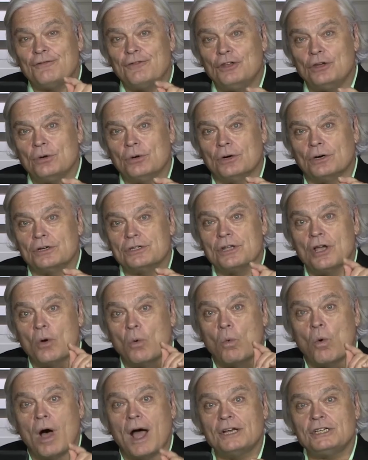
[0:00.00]
viewers
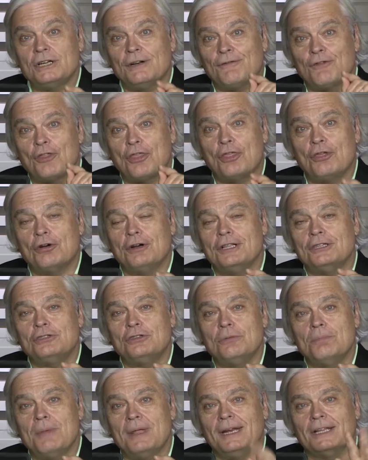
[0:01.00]
watch it for
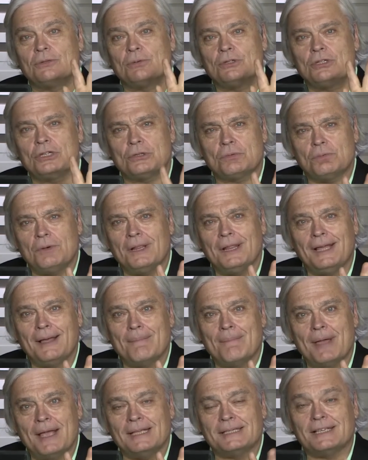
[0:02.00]
32 minutes, which is really
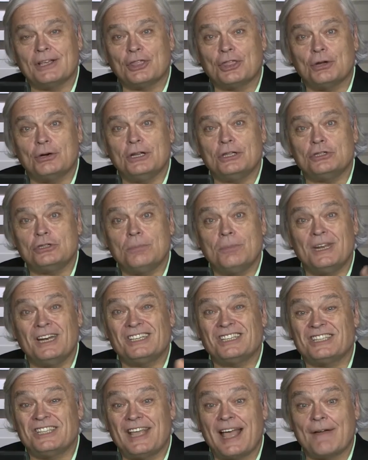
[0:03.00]
amazing. 32
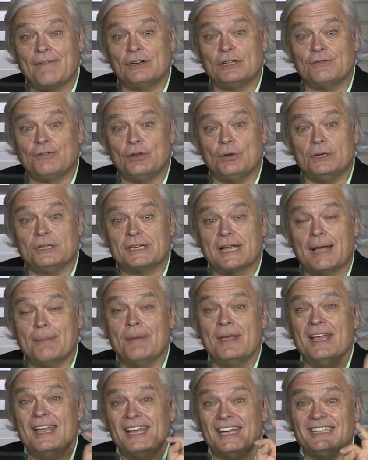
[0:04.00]
minutes is the average viewing time.
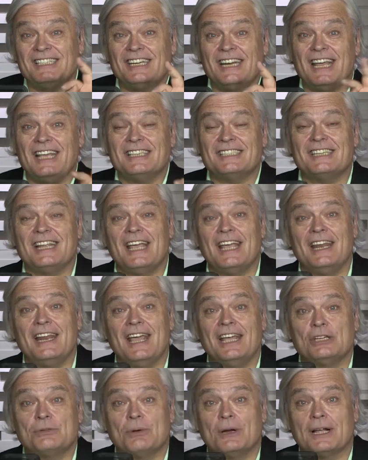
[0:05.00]
In today's day and
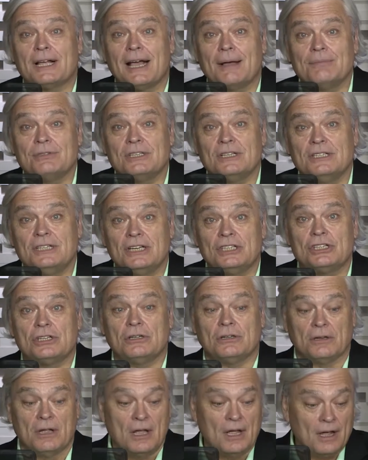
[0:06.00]
age, when it comes to
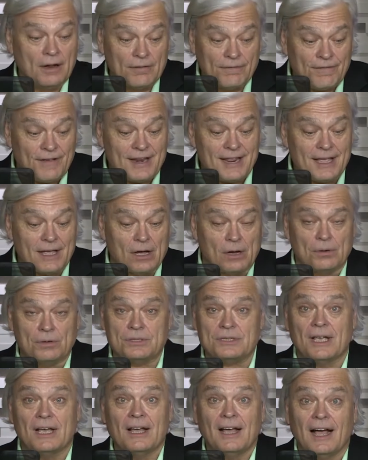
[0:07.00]
digital
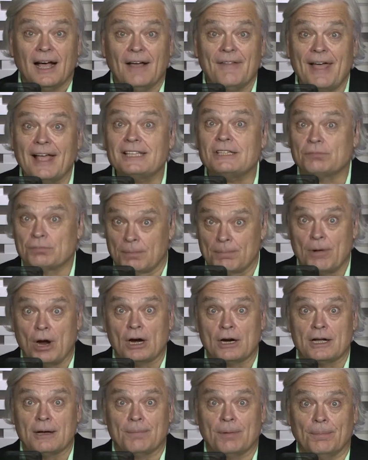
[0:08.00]
videos, uh, that's
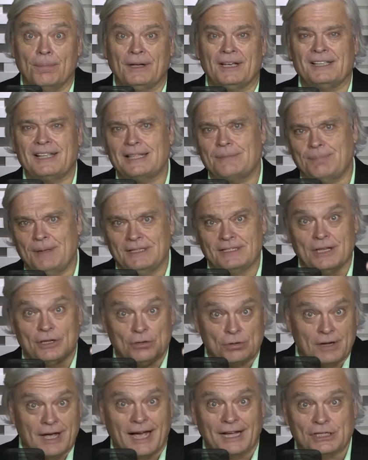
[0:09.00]
remarkable because that means that
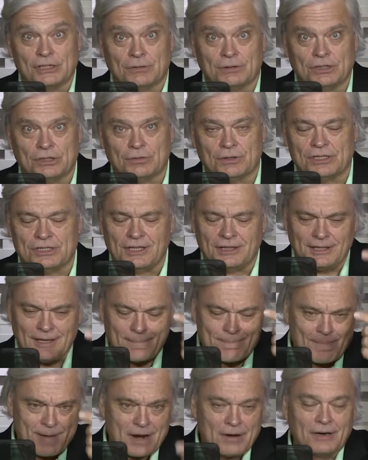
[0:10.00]
you guys are interested. The
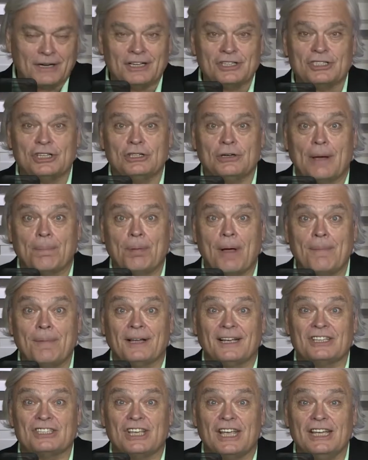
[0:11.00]
America's in
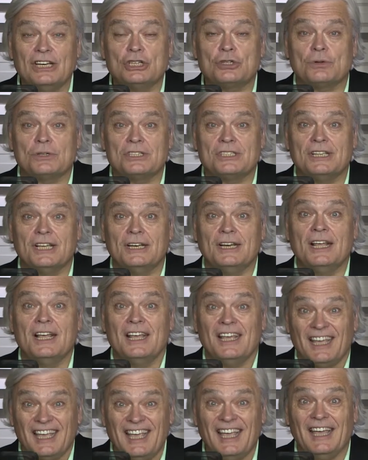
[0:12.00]
public is interested
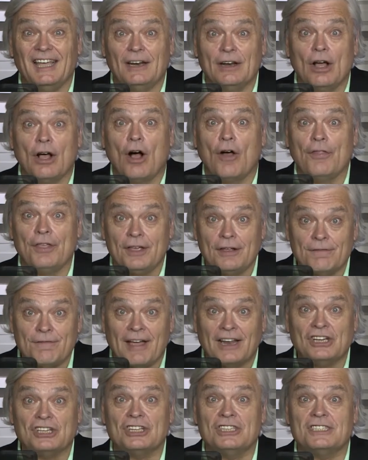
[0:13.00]
in the
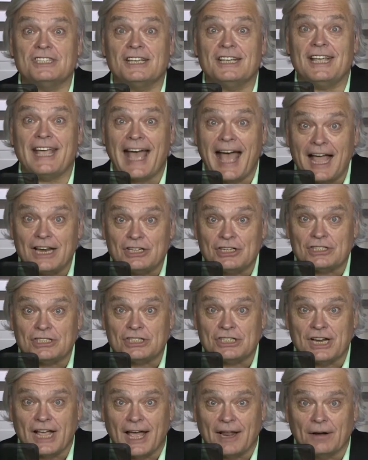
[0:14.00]
inventions and gadgets
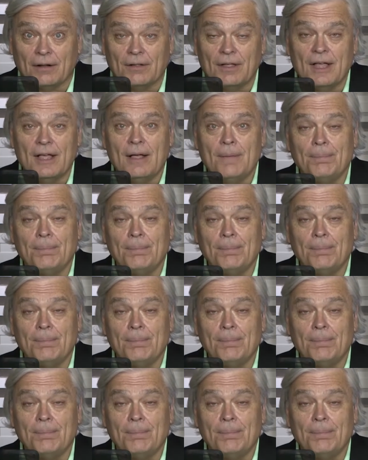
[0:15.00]
channel.